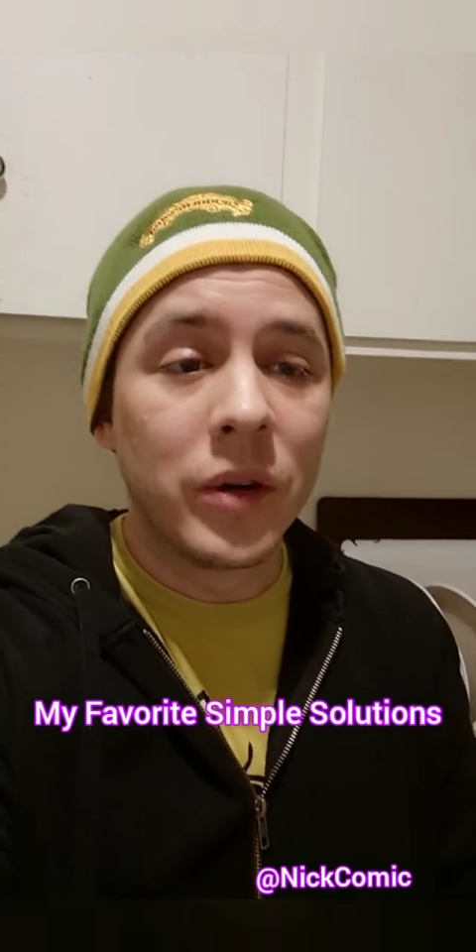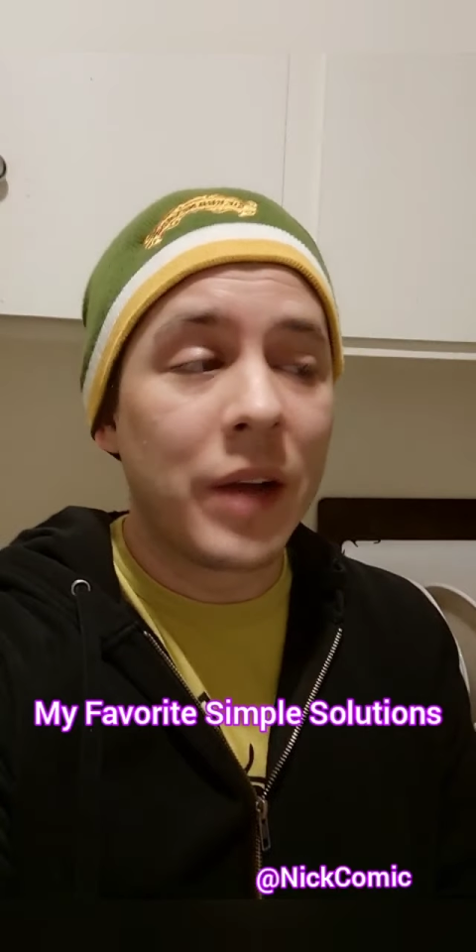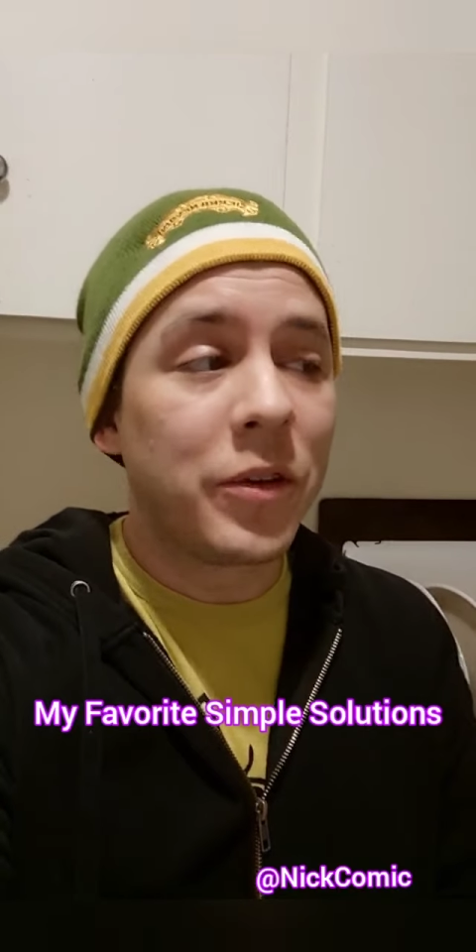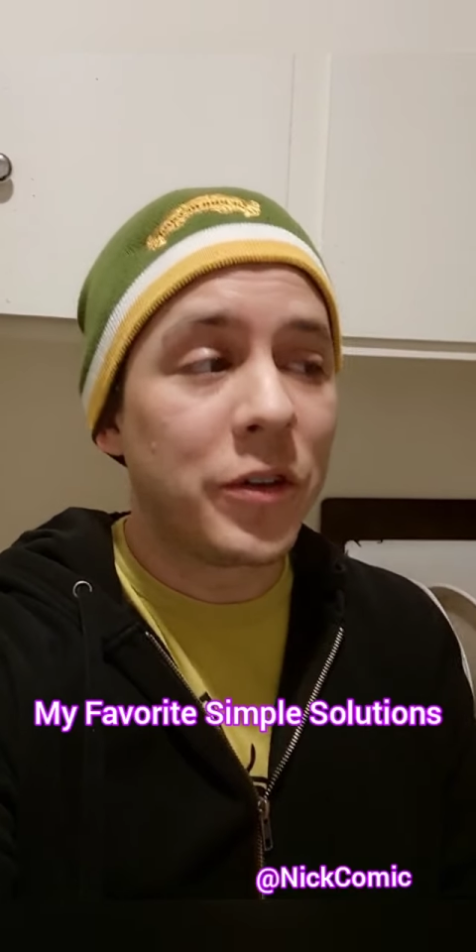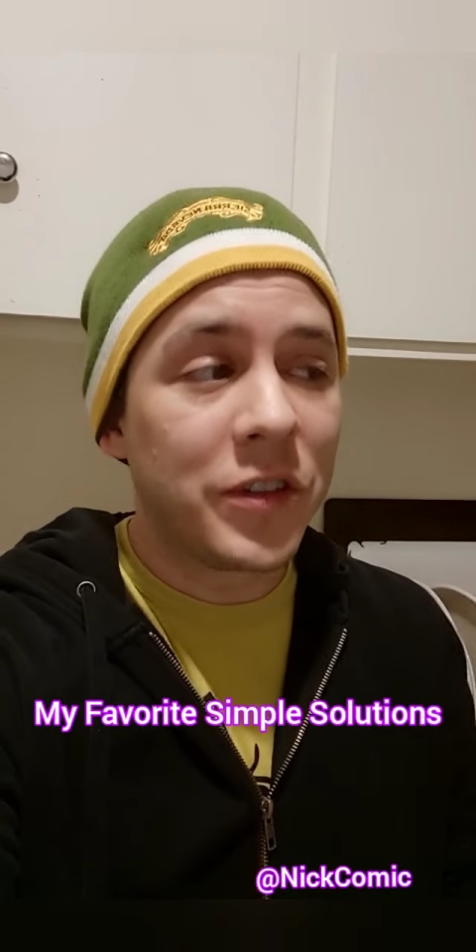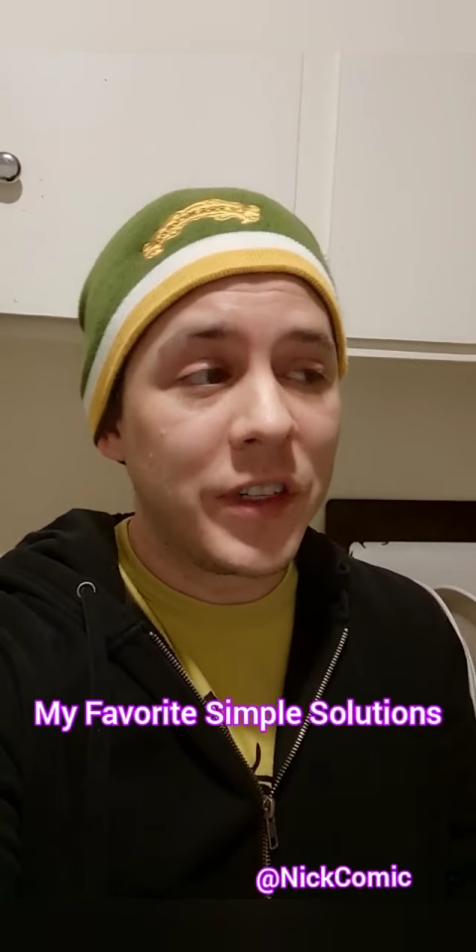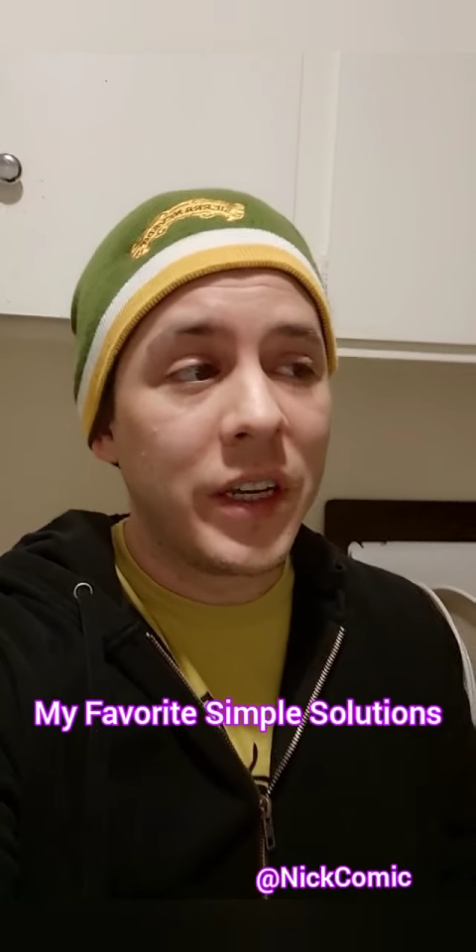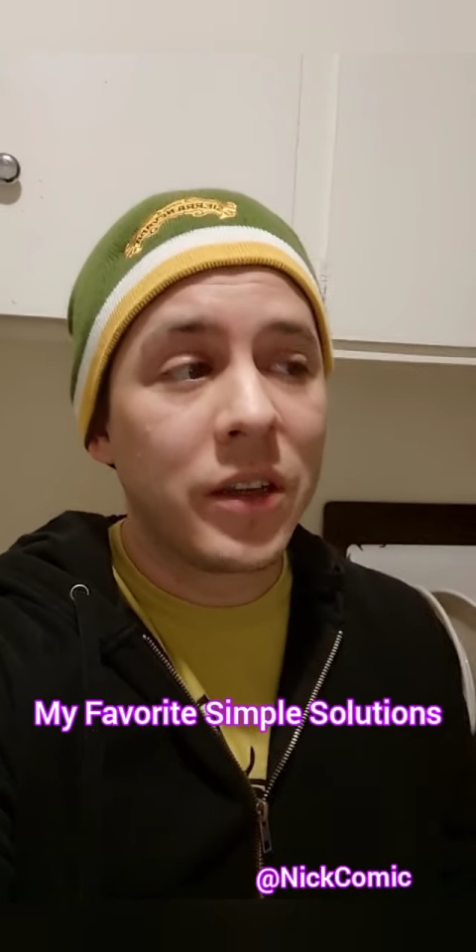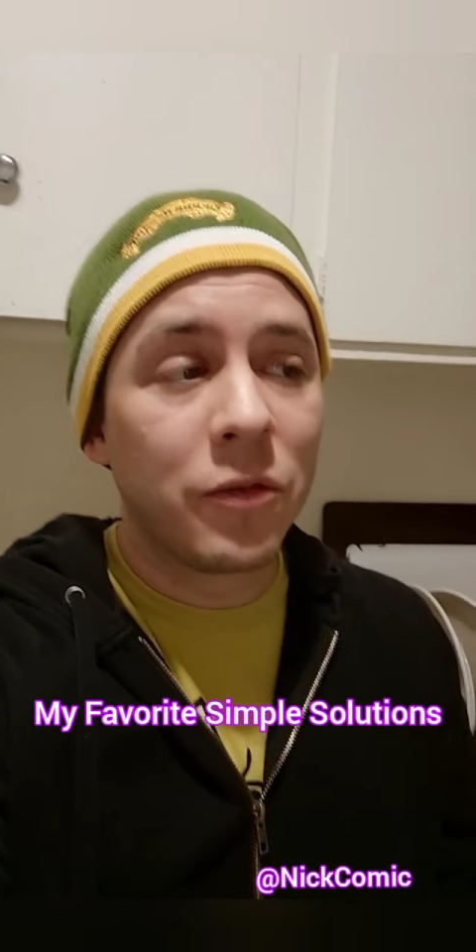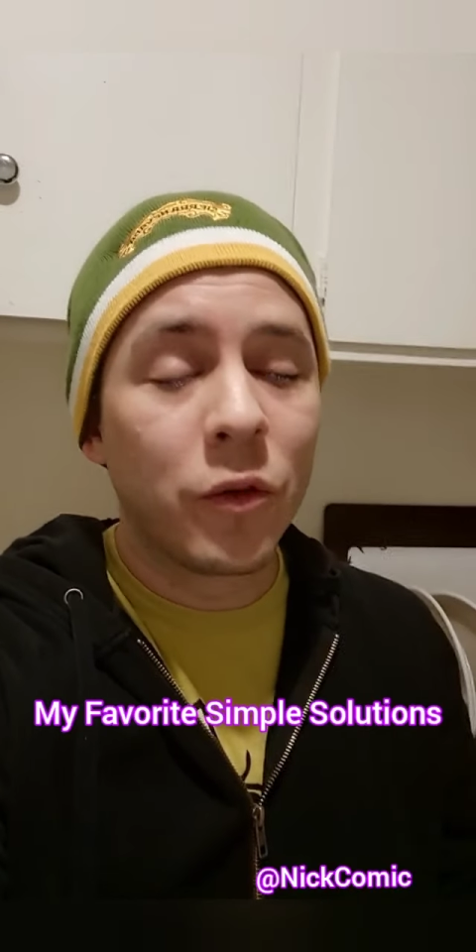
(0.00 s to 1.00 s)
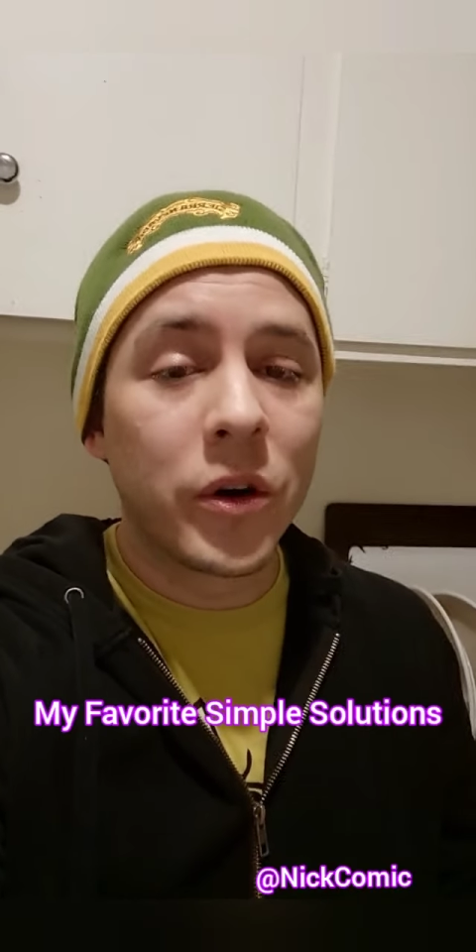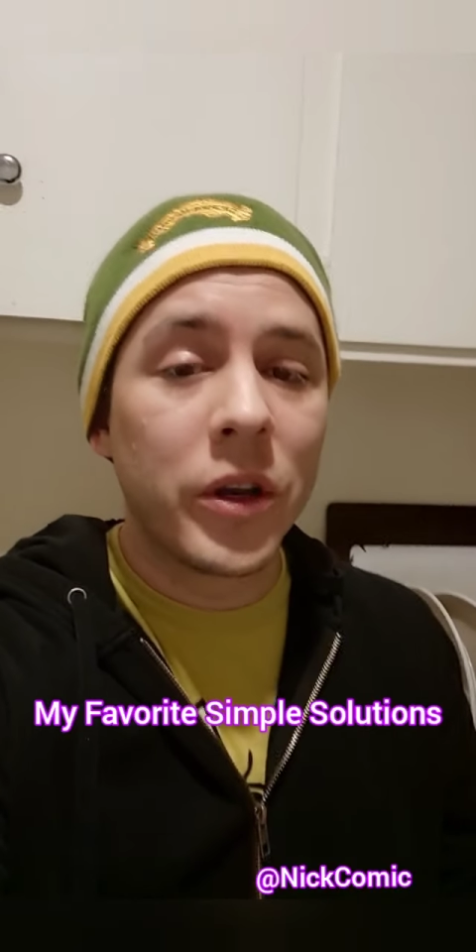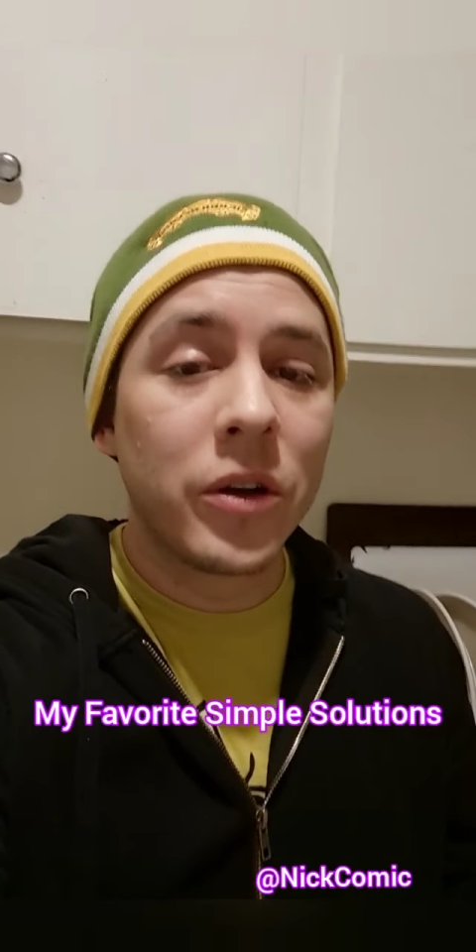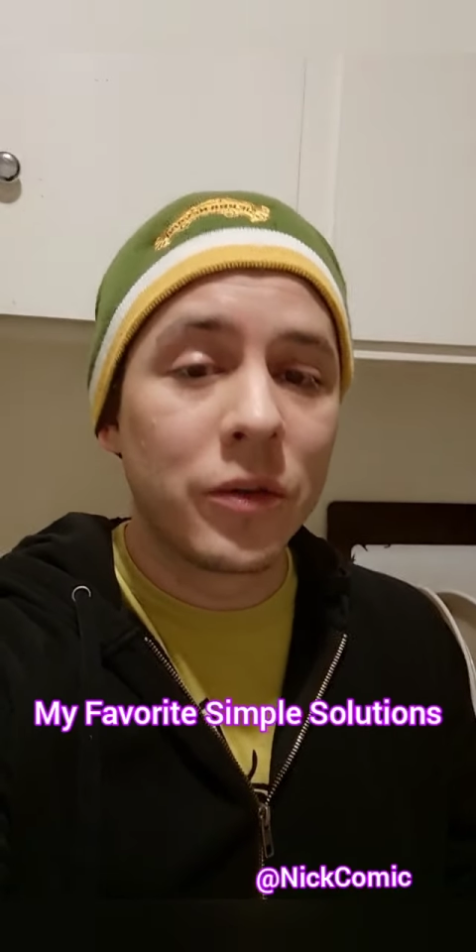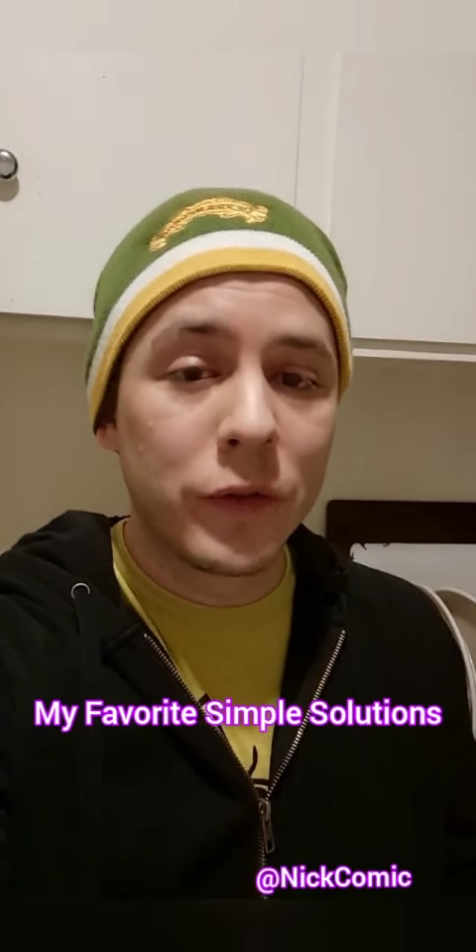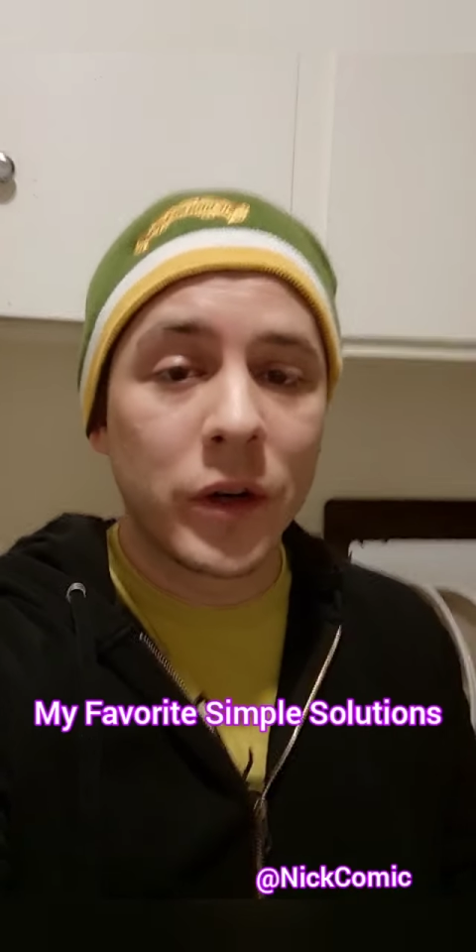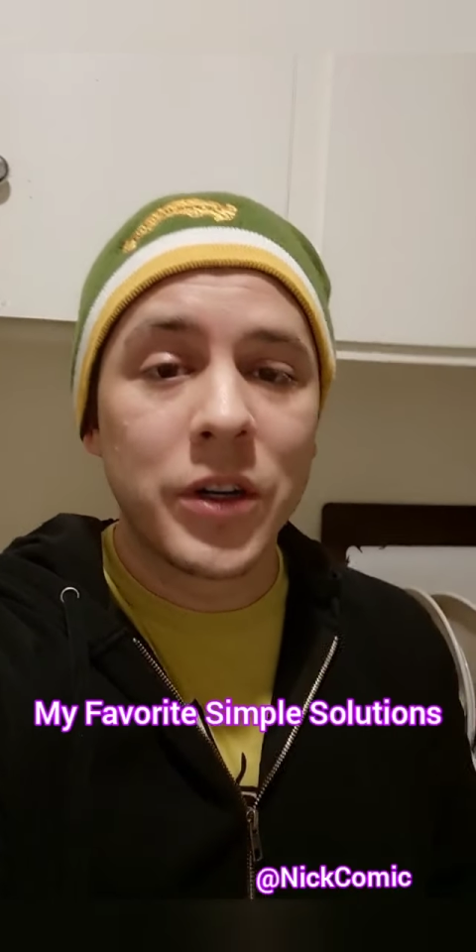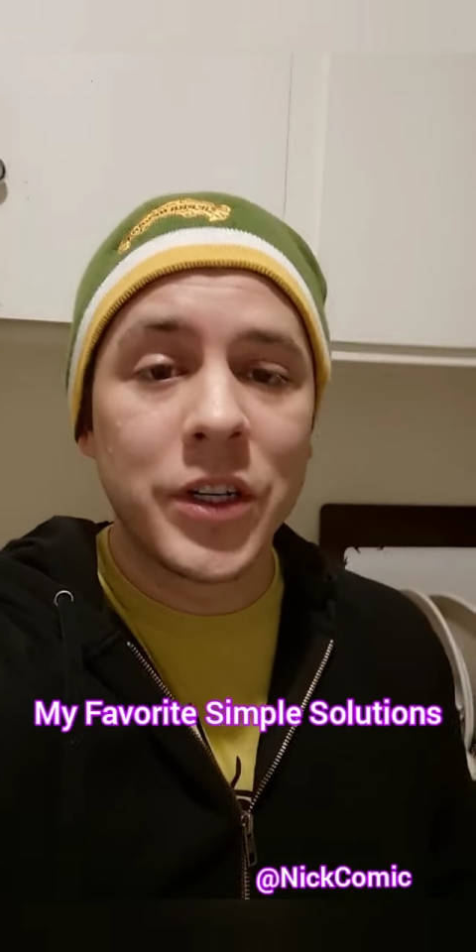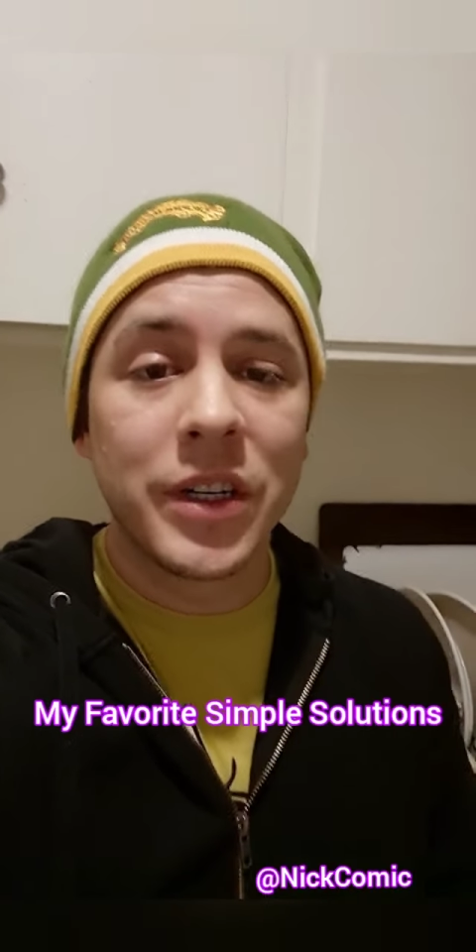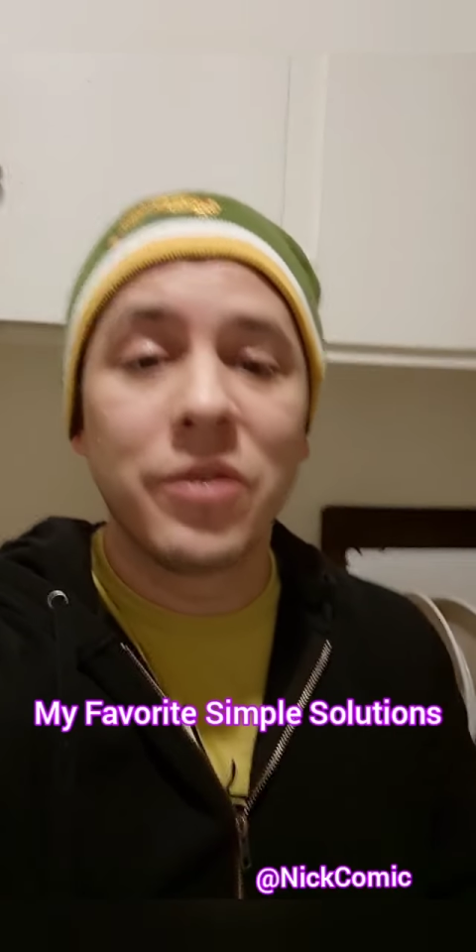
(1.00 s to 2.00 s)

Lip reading: after seeing The 40-Year-Old Virgin,